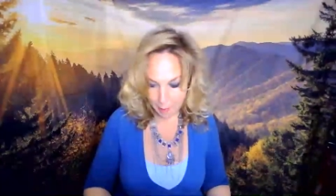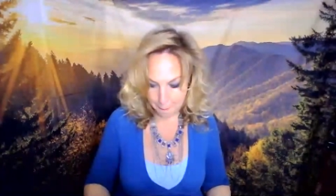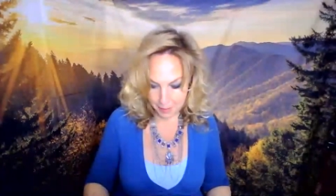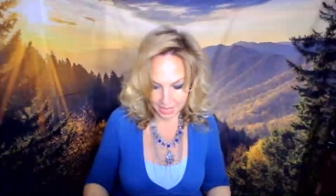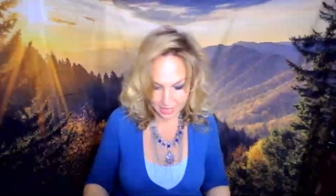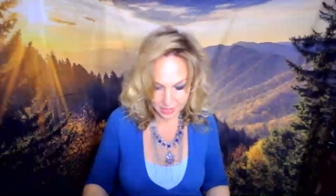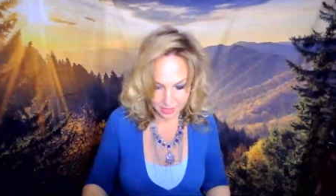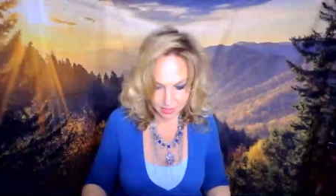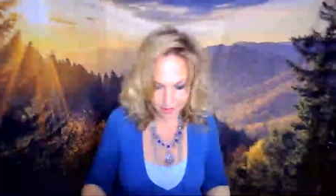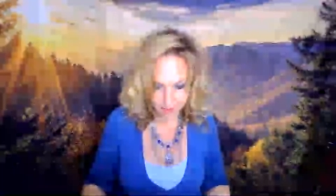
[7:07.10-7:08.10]
up
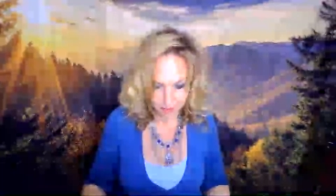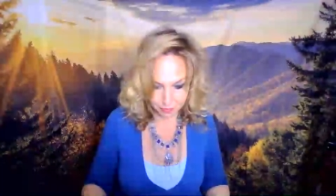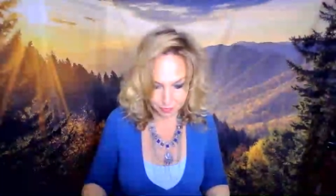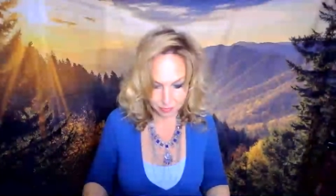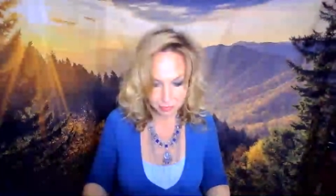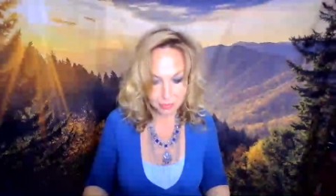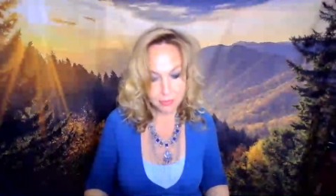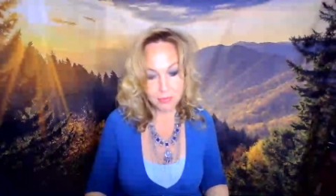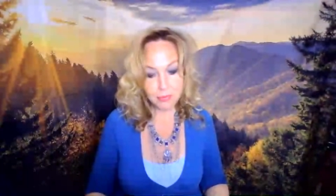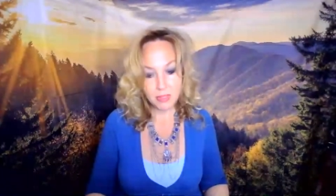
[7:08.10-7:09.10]
pace
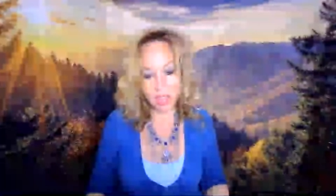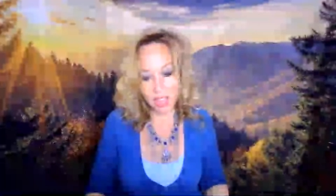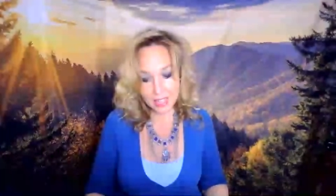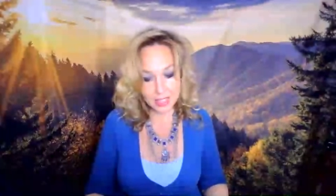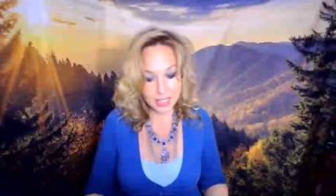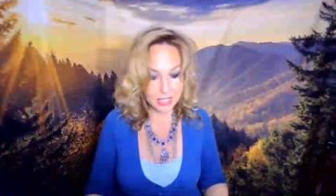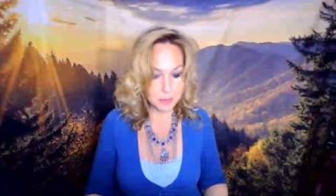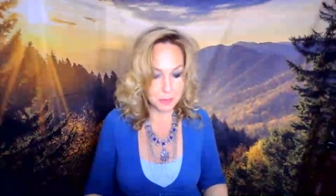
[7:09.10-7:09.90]
i think it's